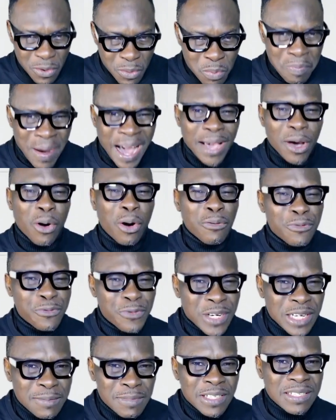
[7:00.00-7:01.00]
by
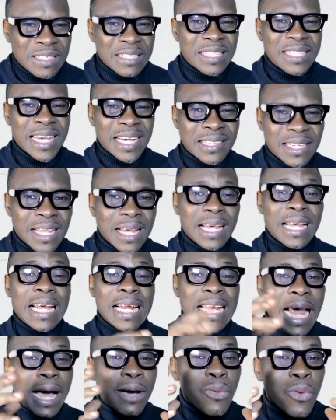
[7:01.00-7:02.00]
offering sex.
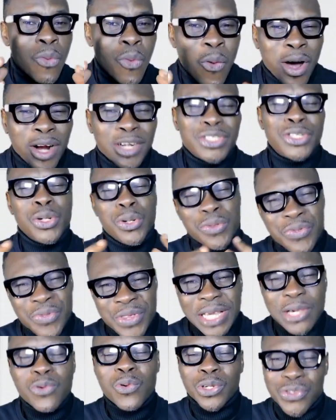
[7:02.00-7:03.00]
Now, what do you
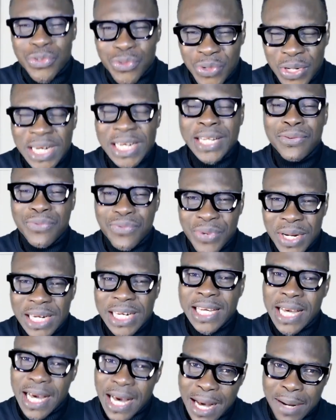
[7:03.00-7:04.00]
think was
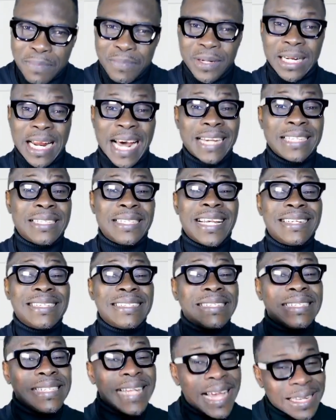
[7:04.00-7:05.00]
really happening? I said
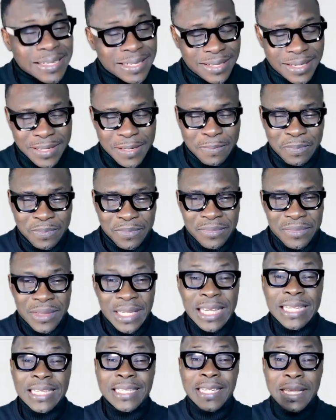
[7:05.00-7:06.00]
sex
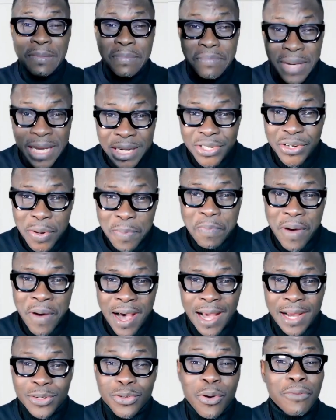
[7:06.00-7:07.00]
is a major
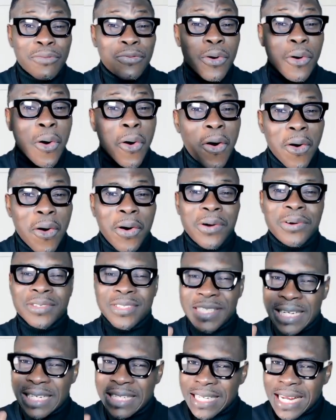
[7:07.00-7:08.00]
part of all
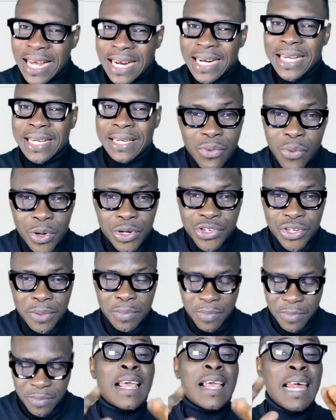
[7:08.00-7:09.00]
satanic worship.
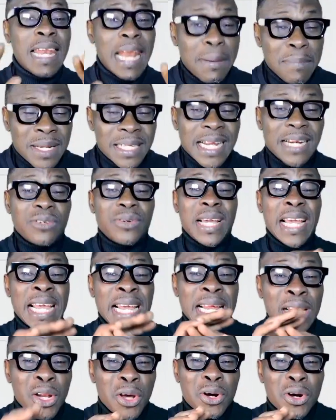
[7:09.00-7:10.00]
Let me tell you, a
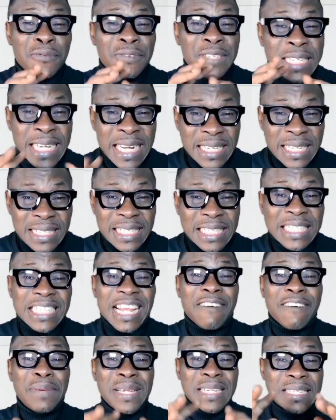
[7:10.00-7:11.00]
lot of destinies
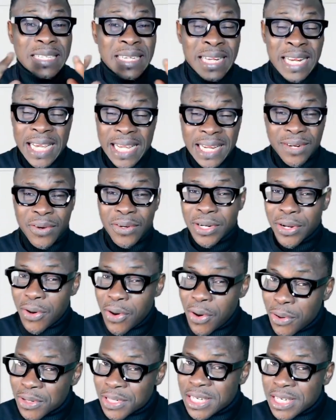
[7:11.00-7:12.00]
have been slain on the
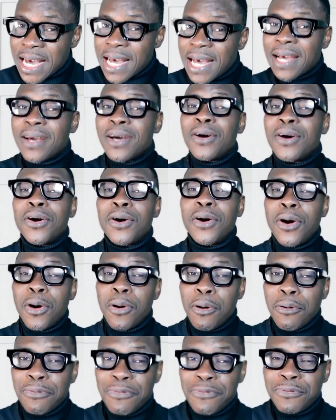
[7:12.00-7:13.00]
altar
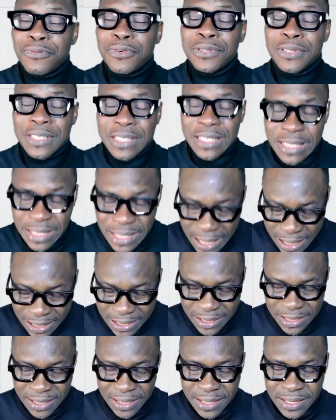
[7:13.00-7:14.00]
of
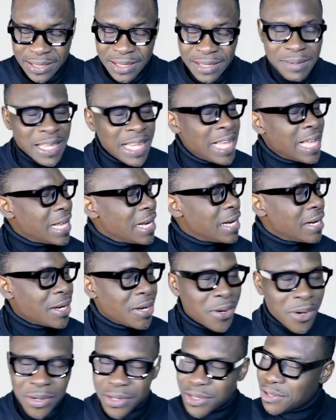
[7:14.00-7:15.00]
sex. A
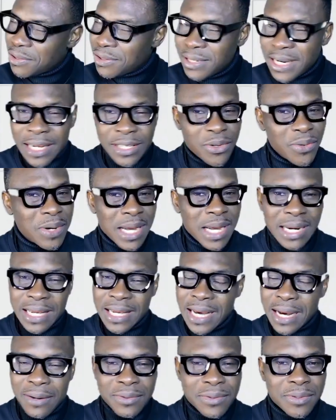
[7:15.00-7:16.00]
lot that you can't
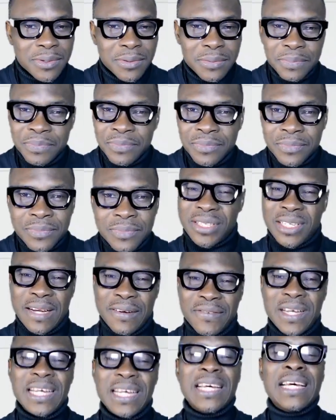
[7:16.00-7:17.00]
count.
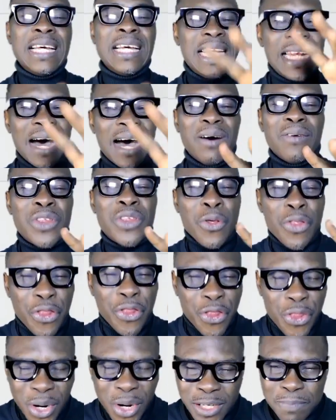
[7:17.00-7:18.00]
Now, the
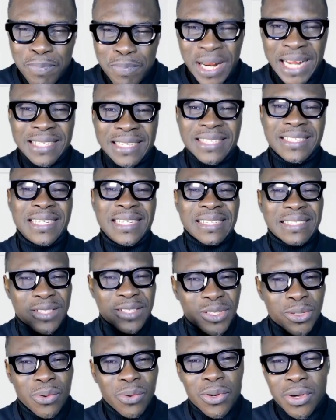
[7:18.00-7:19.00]
third place the
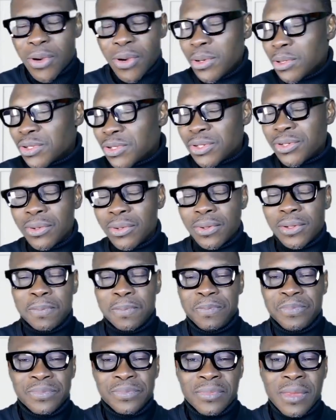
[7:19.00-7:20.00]
soul goes to
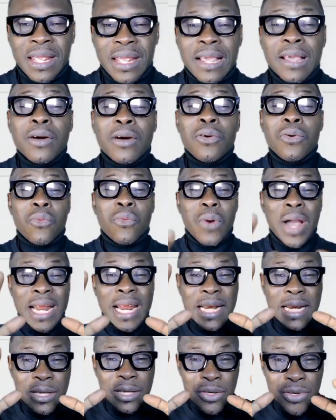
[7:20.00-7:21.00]

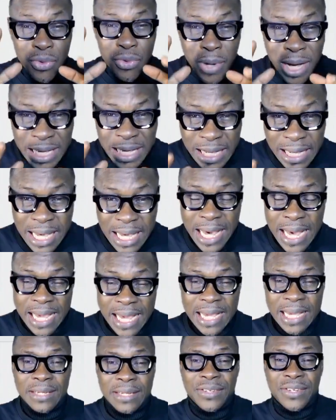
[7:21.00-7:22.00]
when you
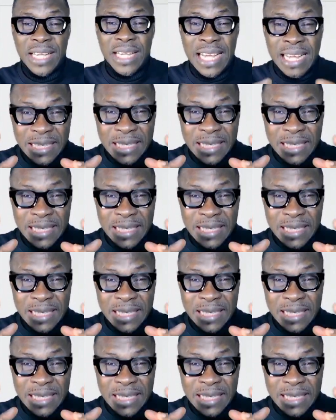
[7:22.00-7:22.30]
engage in